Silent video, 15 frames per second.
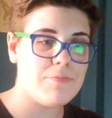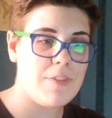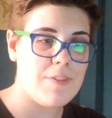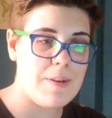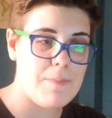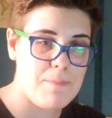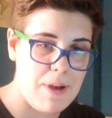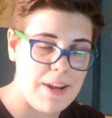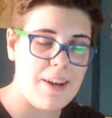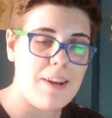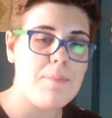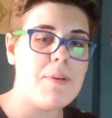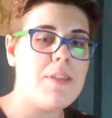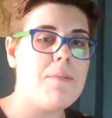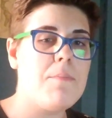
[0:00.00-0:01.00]
they might
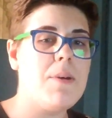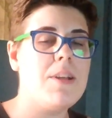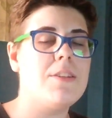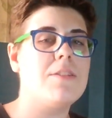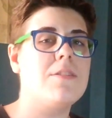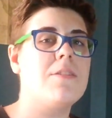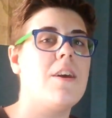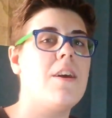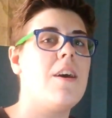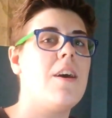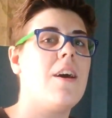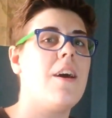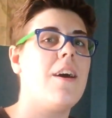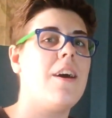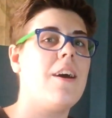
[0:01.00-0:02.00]
not be the best
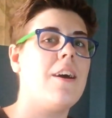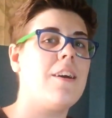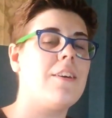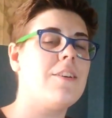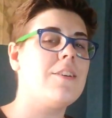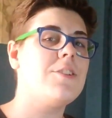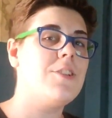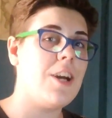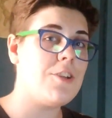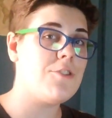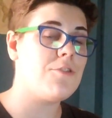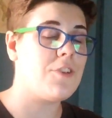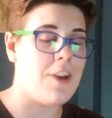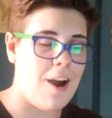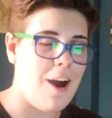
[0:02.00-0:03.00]
uh, judge
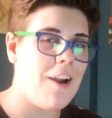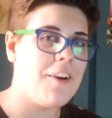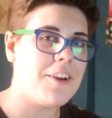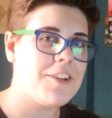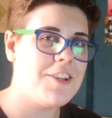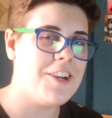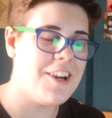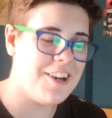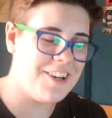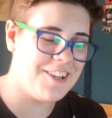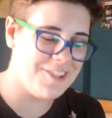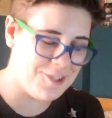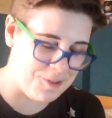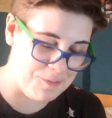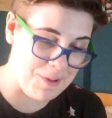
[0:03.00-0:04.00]
of character,
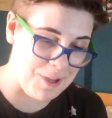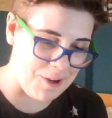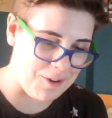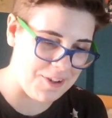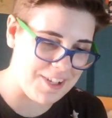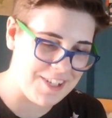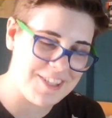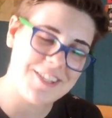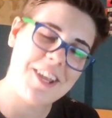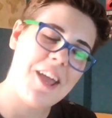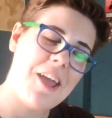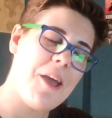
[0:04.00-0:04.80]
to be honest.